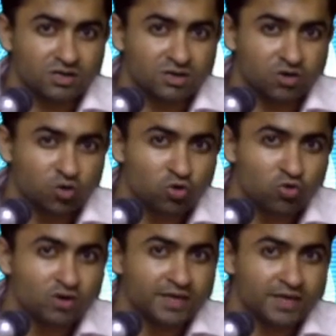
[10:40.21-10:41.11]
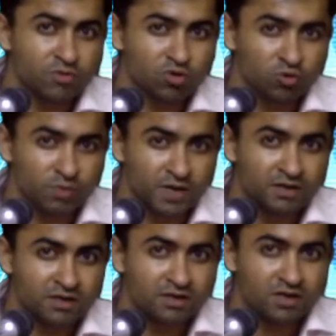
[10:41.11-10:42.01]
low hemoglobin.
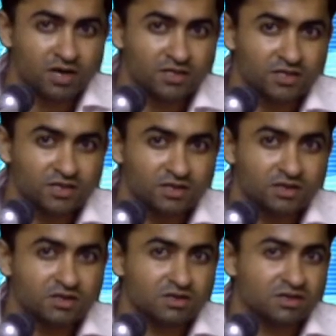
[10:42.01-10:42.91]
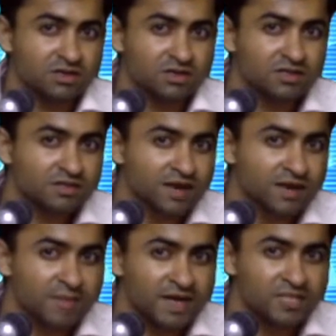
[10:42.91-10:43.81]
Others
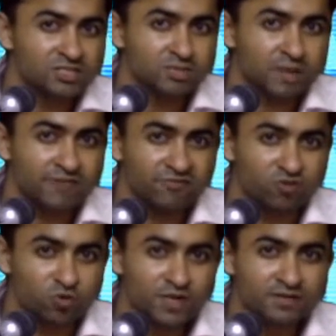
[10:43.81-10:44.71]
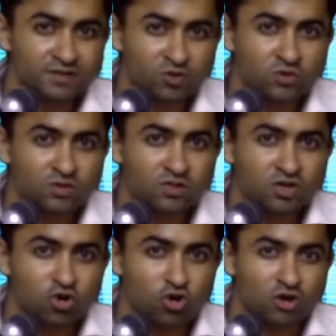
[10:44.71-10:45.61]
are managed by fluids alone.
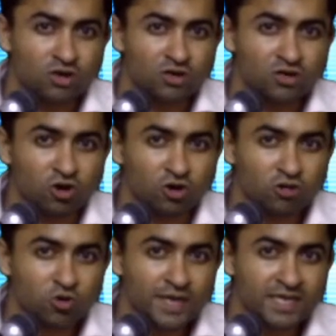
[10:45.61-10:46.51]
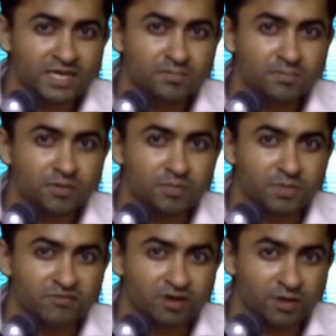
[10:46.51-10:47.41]
Although I keep
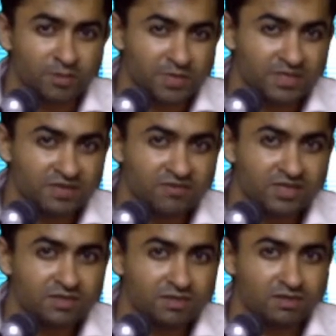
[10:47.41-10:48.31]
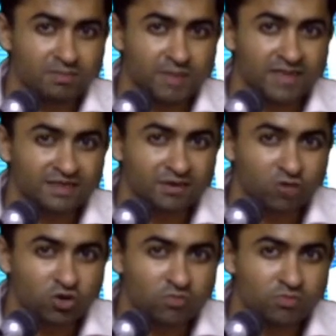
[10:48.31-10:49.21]
PCVs, packed cell
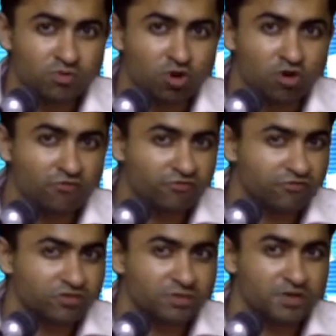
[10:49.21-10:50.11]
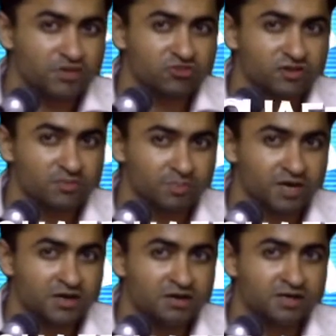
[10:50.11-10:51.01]
volumes of the patient's
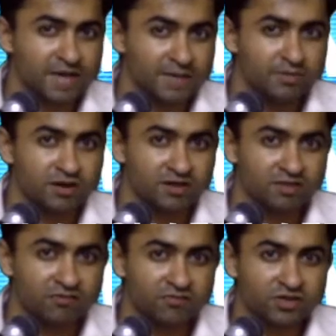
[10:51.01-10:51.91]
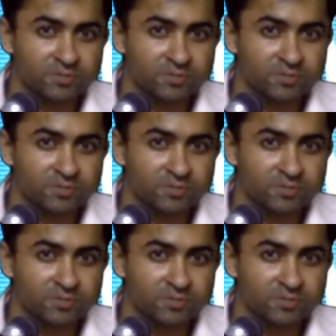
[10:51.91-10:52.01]
blood type reserved.